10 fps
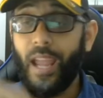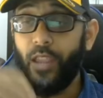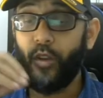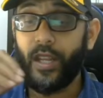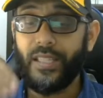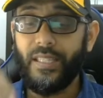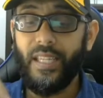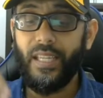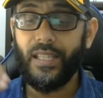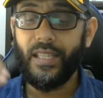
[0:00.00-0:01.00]
you can
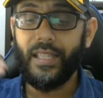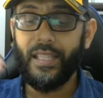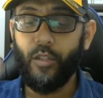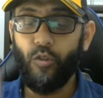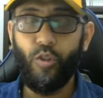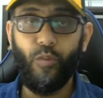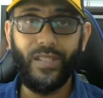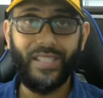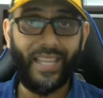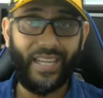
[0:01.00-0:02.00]
see YouTube
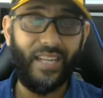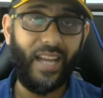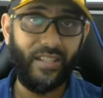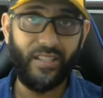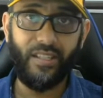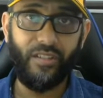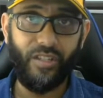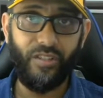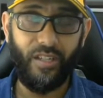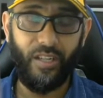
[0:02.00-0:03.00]
is the second largest search engine.